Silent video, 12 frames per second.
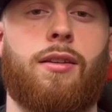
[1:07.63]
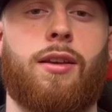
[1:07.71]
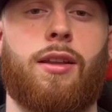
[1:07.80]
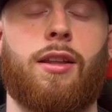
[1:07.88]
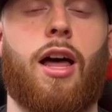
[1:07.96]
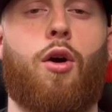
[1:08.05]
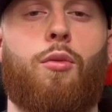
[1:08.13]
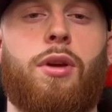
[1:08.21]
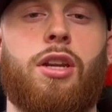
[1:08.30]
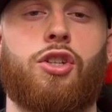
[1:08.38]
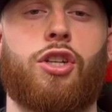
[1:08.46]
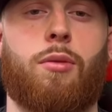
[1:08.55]
and allowing me
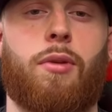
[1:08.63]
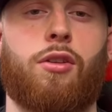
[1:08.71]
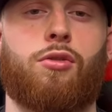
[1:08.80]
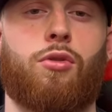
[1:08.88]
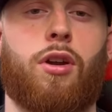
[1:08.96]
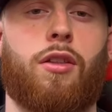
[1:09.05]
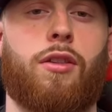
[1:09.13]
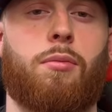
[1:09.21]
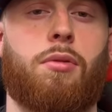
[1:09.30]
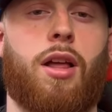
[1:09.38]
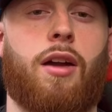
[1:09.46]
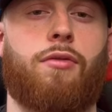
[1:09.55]
to share my story on their
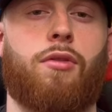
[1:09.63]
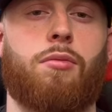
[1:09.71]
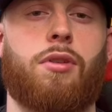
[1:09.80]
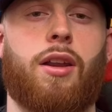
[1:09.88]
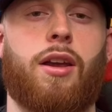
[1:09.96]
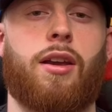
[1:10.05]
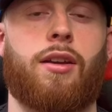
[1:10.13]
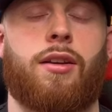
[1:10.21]
platform today.